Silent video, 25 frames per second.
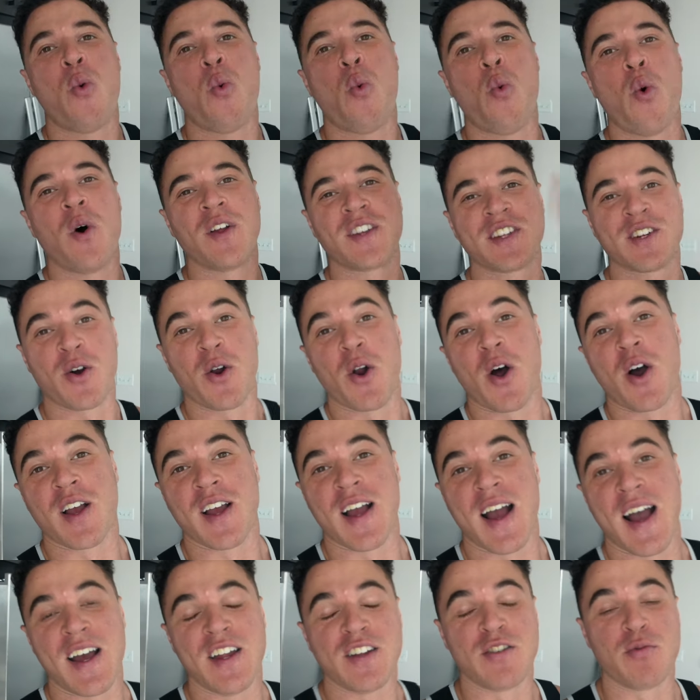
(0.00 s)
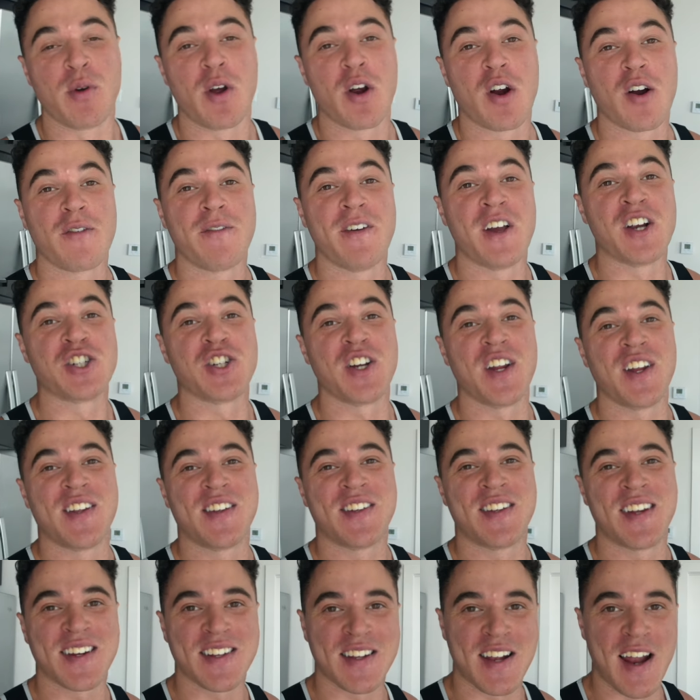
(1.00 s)
What's going on, guys? We are officially
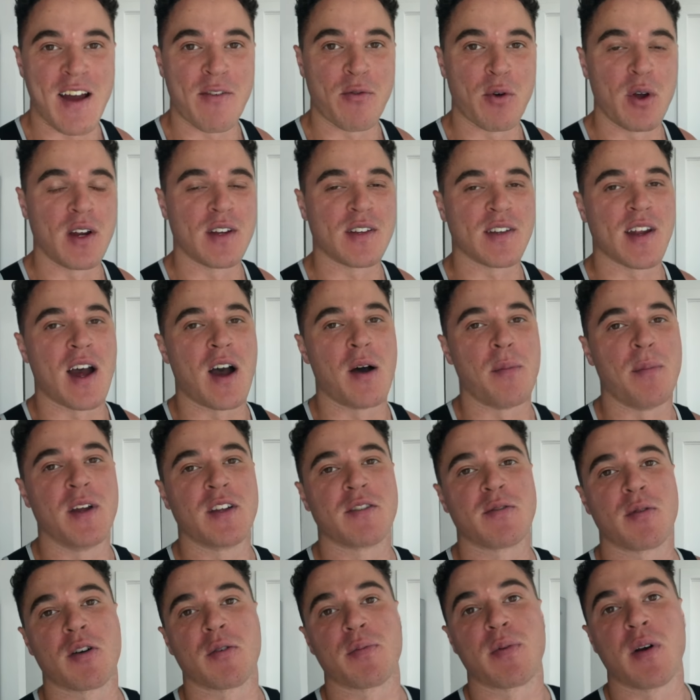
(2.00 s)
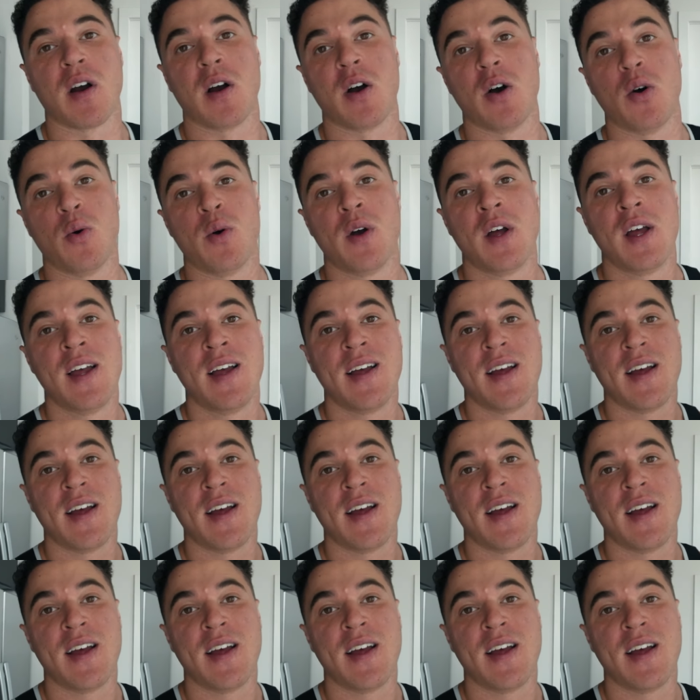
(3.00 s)
6.5 weeks out Pittsburgh Pro,